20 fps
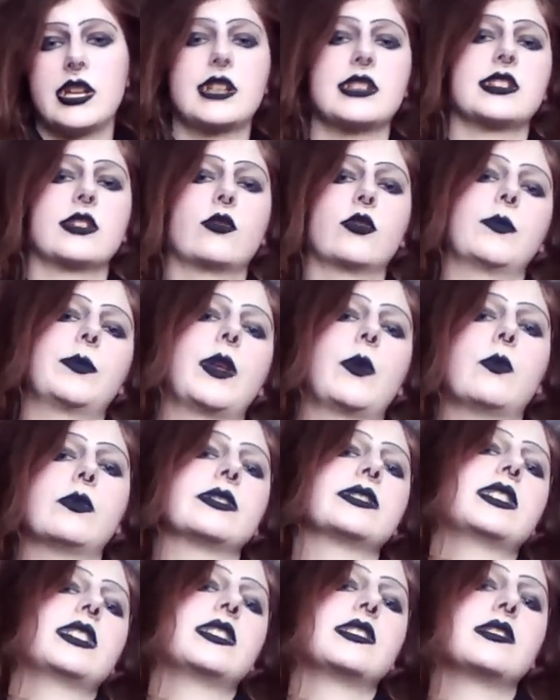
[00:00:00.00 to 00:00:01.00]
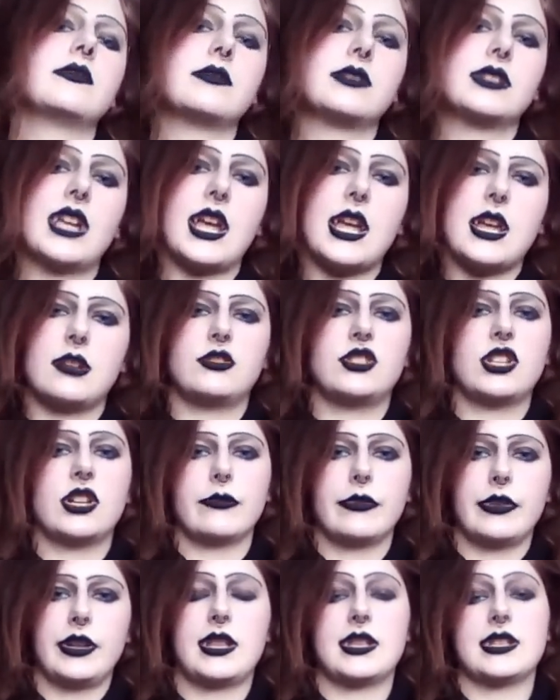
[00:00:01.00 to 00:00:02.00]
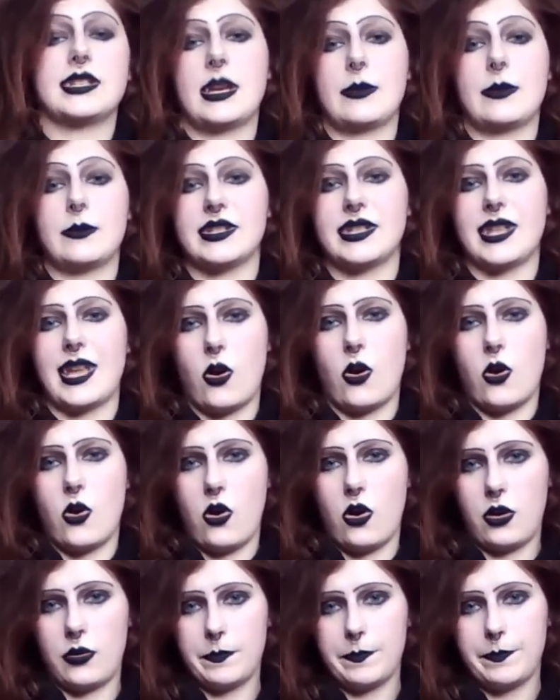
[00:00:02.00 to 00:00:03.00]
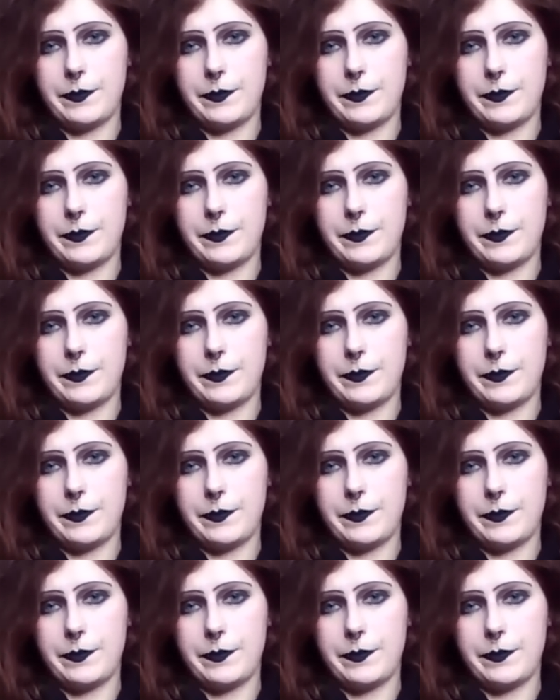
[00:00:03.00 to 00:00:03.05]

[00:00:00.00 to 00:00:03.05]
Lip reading: That is a group that wants things to stay generally the same as they are.